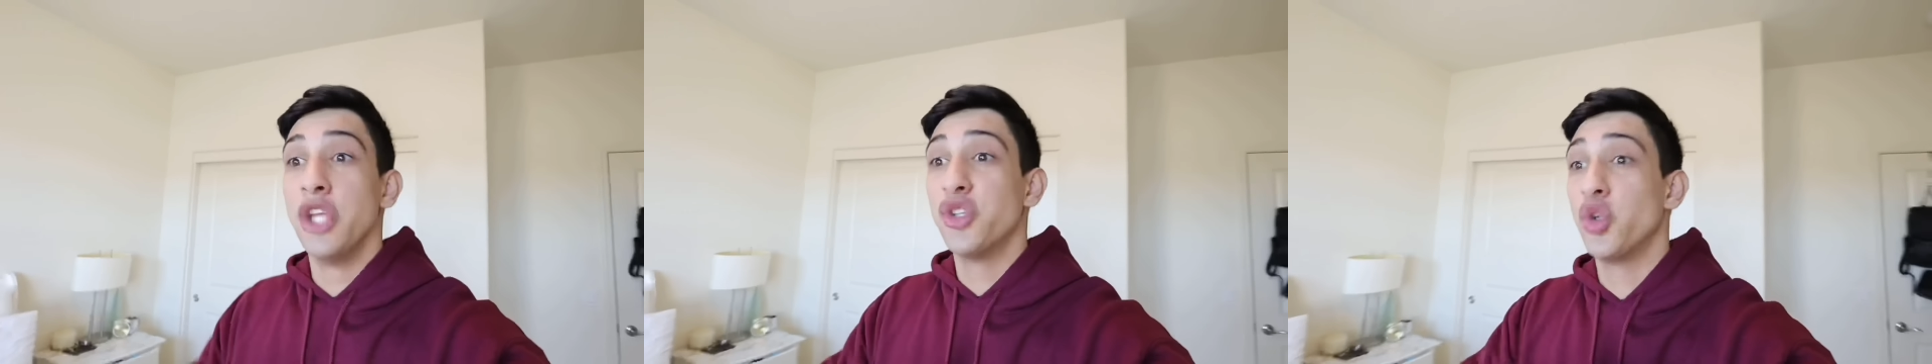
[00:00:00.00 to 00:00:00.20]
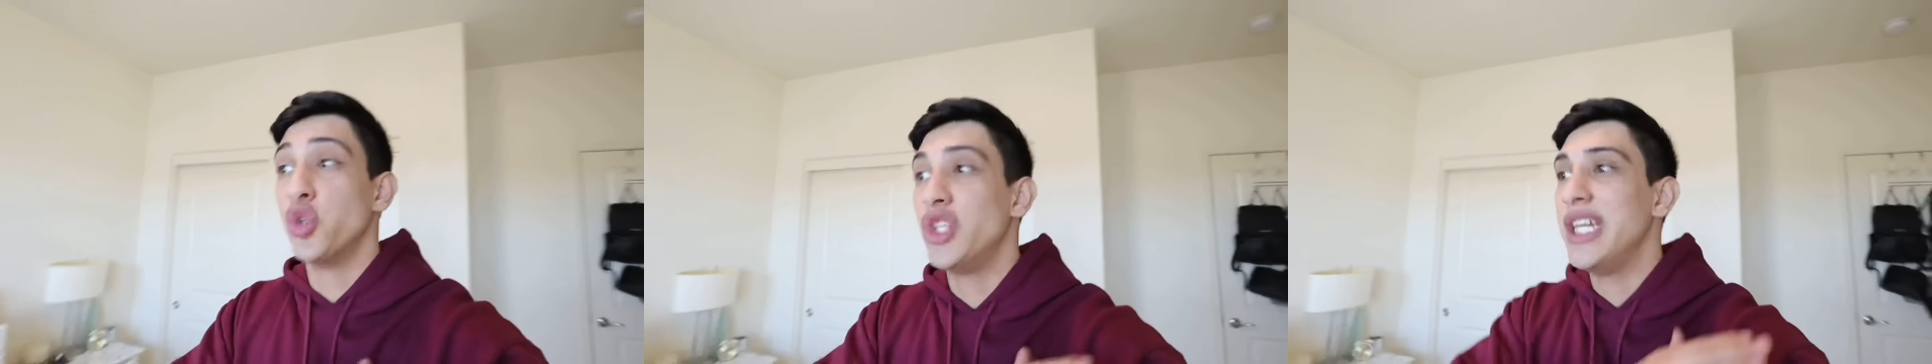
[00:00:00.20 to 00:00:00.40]

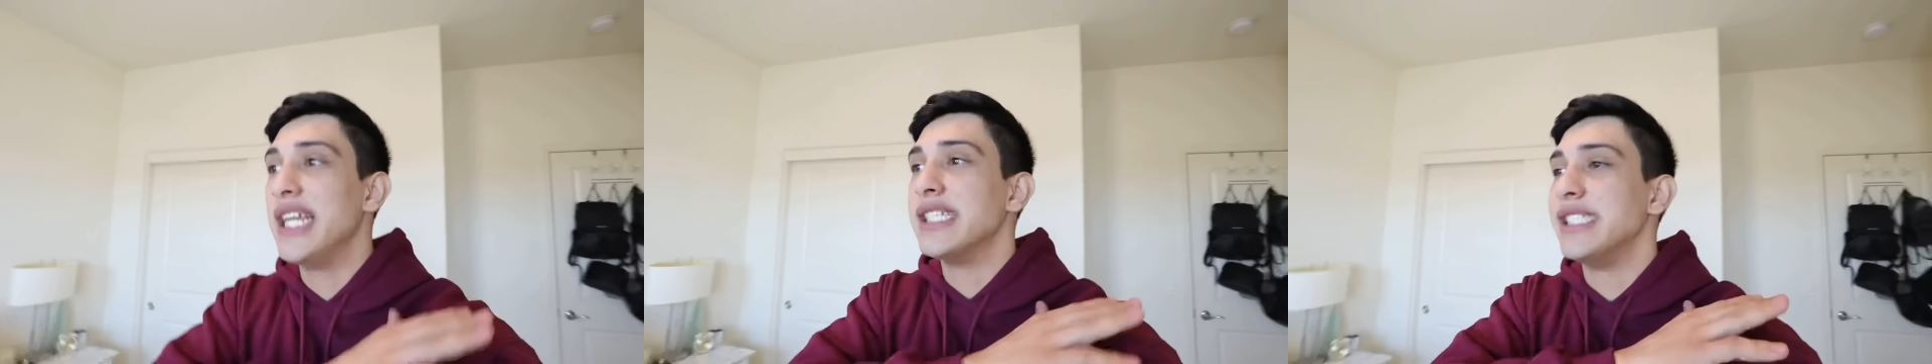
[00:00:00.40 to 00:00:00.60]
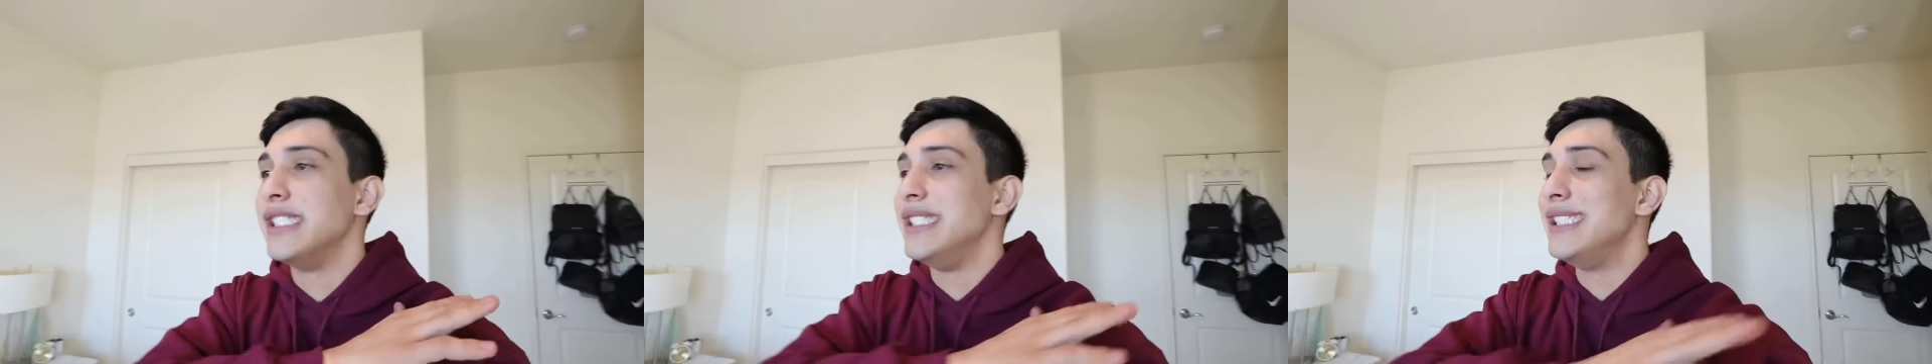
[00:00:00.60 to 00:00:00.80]
So
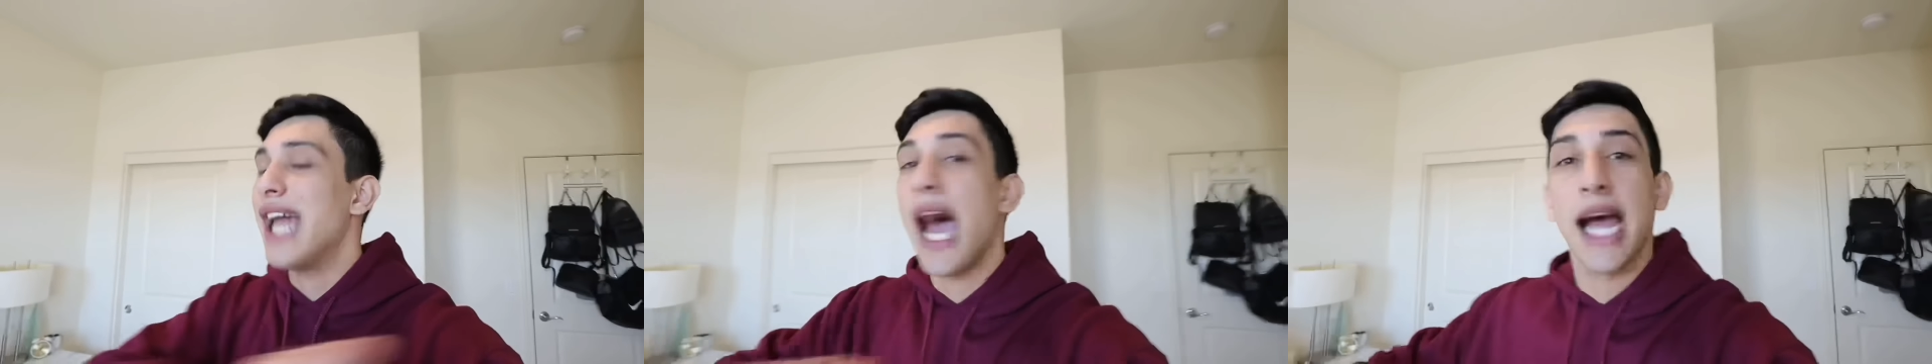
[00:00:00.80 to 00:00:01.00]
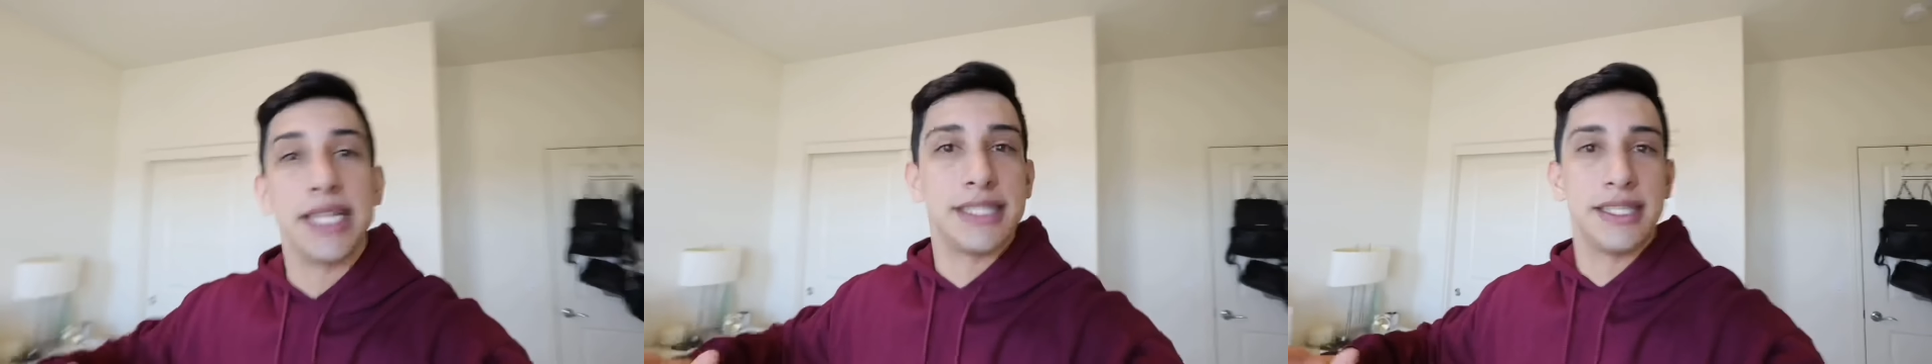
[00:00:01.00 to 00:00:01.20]
she is
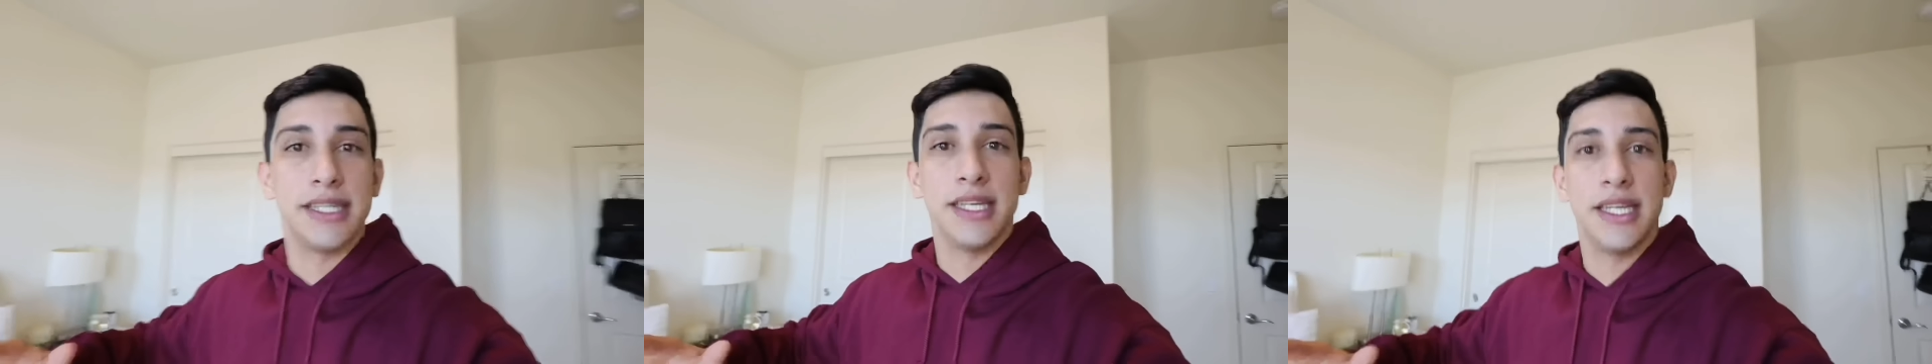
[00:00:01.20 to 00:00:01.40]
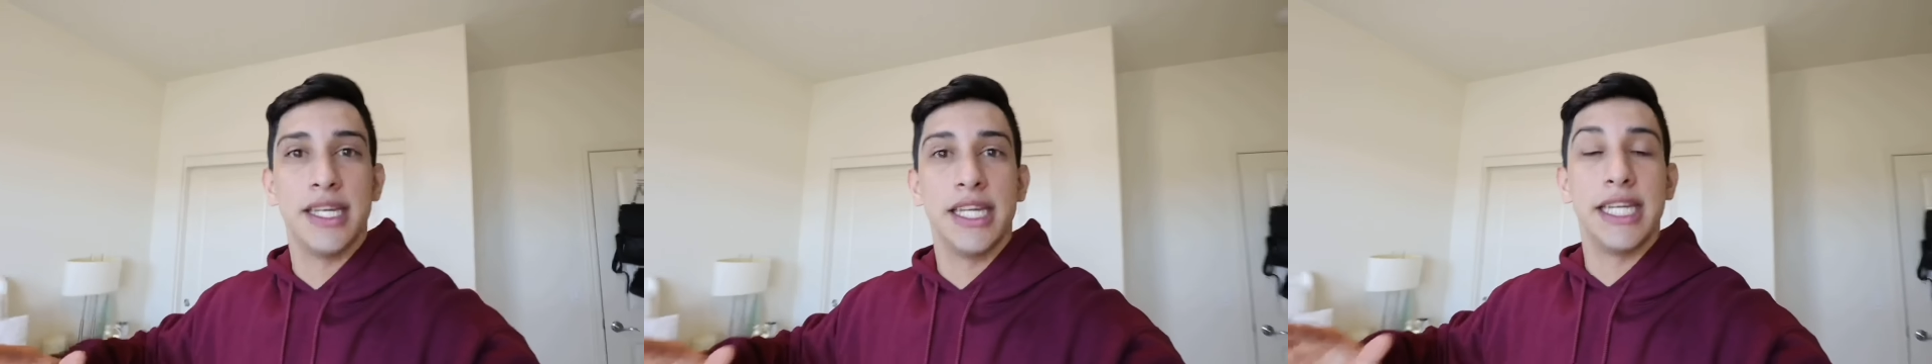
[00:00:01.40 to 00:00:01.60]
not
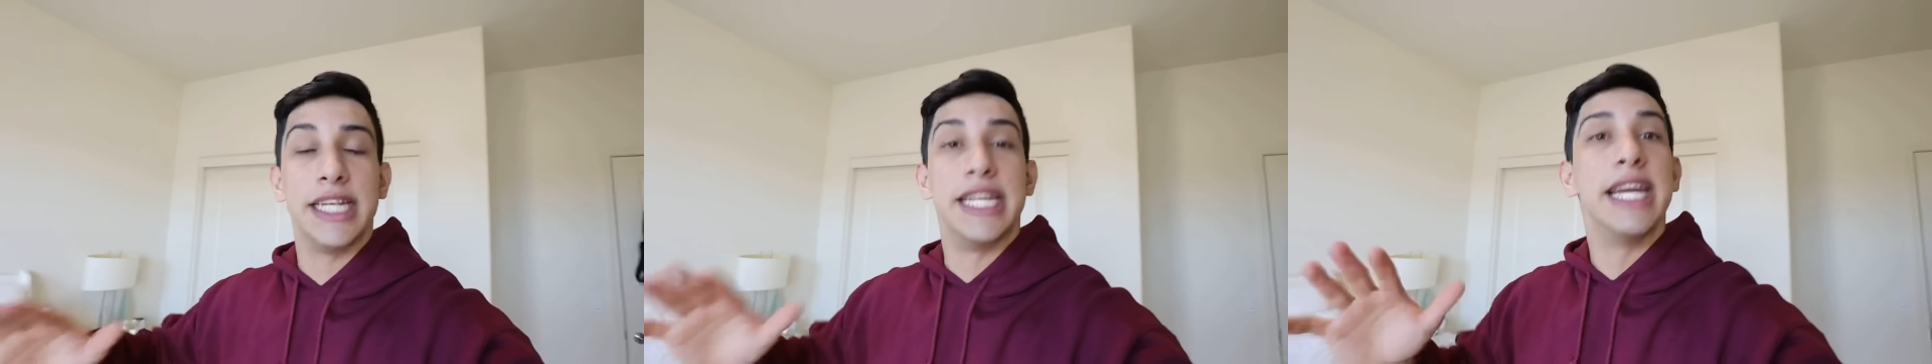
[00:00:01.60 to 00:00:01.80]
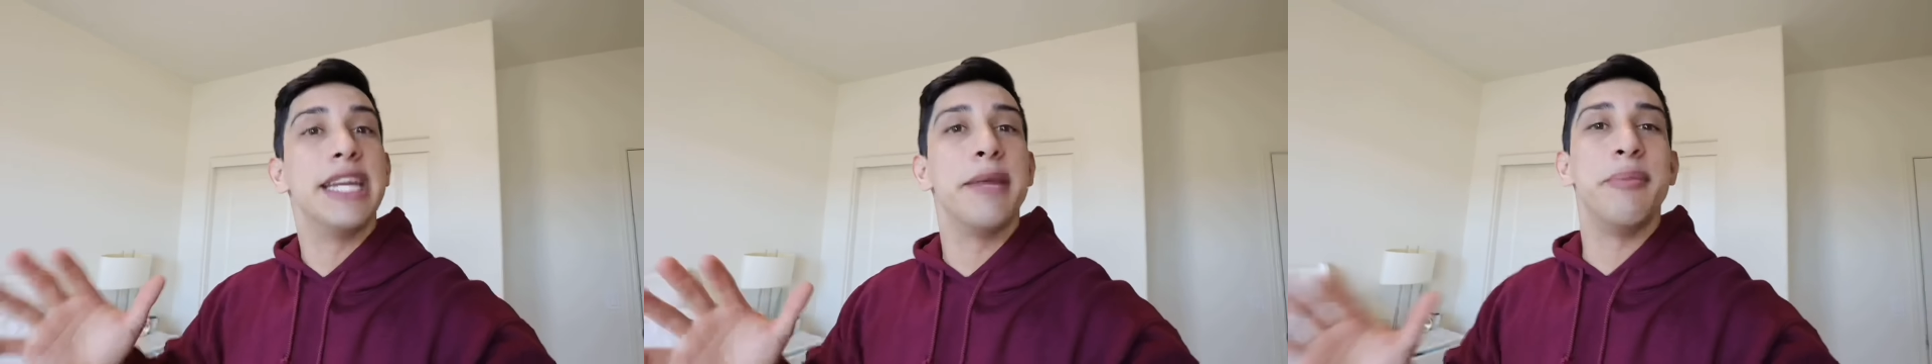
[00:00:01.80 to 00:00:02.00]

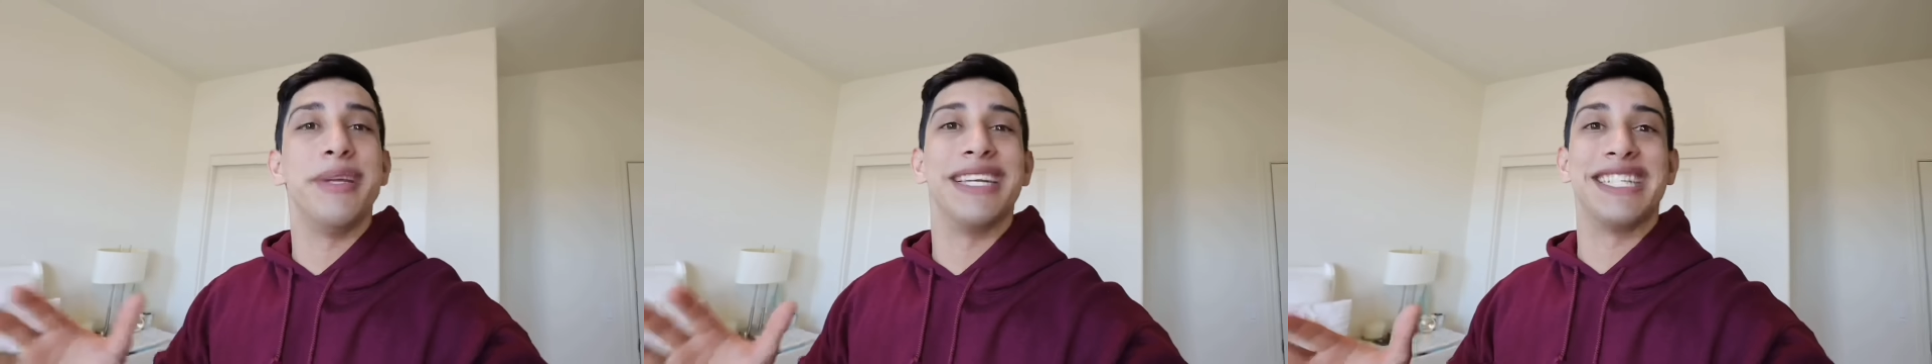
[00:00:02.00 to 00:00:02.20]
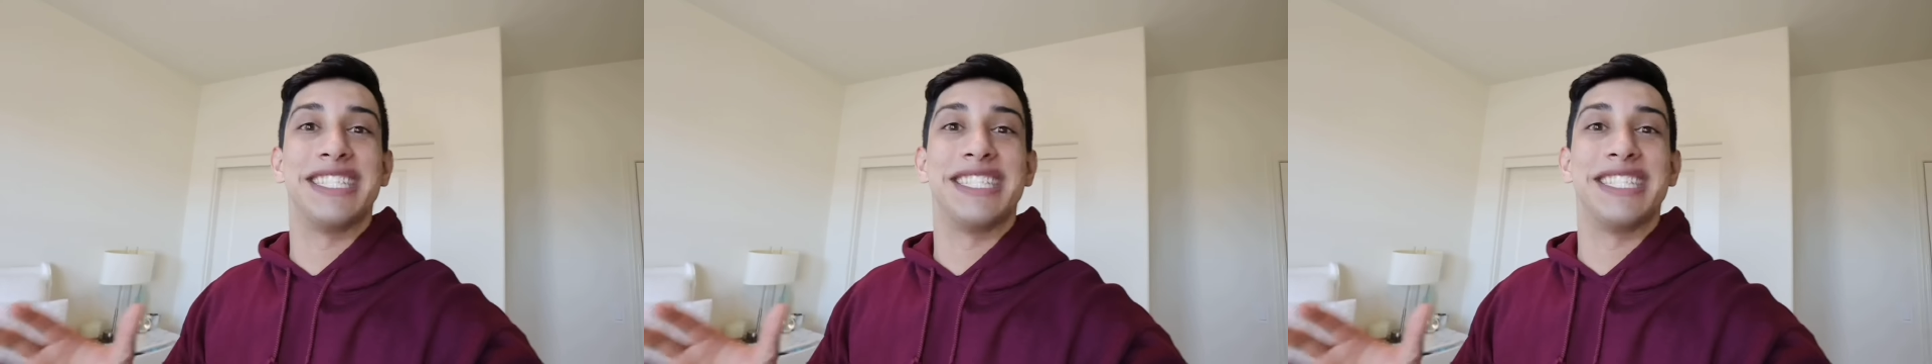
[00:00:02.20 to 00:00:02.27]
gonna be